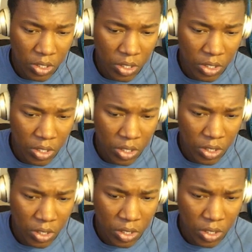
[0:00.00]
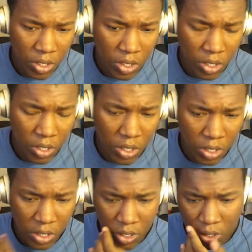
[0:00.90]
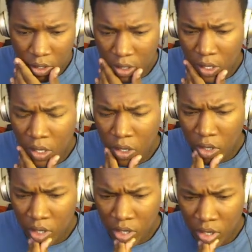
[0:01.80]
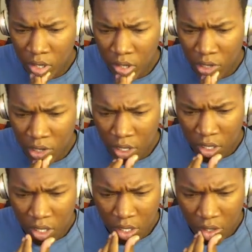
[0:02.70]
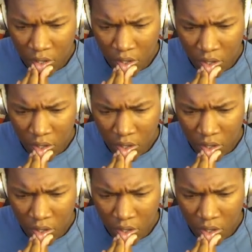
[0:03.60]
(silent)